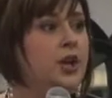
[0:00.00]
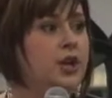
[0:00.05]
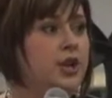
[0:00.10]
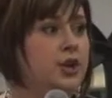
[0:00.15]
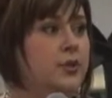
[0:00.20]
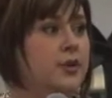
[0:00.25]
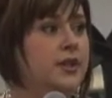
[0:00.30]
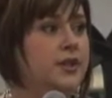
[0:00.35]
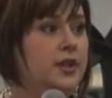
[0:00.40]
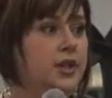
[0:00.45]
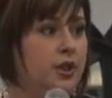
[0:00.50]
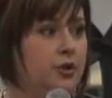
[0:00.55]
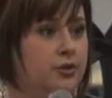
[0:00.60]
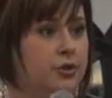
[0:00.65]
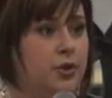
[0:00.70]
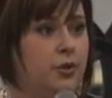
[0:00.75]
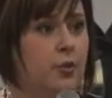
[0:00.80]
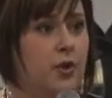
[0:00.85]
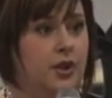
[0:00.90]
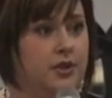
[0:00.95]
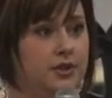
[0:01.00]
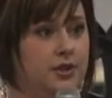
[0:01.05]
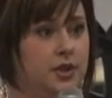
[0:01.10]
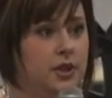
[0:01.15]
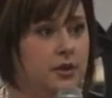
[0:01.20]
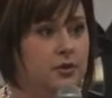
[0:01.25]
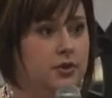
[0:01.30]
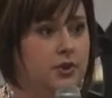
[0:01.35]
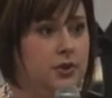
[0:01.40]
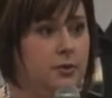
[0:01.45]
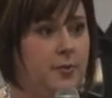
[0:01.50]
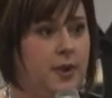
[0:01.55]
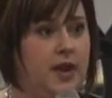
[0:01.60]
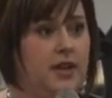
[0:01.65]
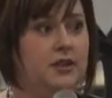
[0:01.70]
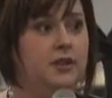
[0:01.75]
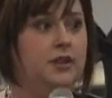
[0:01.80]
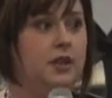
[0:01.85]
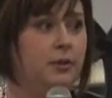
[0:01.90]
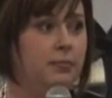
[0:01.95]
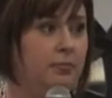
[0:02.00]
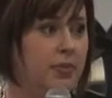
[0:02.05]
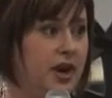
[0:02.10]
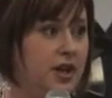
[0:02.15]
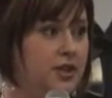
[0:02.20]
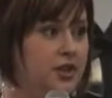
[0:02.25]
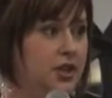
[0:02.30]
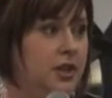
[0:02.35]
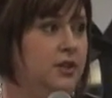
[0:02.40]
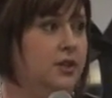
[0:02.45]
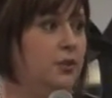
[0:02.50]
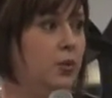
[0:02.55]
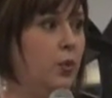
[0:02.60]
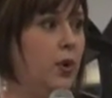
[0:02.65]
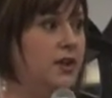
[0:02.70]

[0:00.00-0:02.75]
you as a user wants to use your space, your budgets,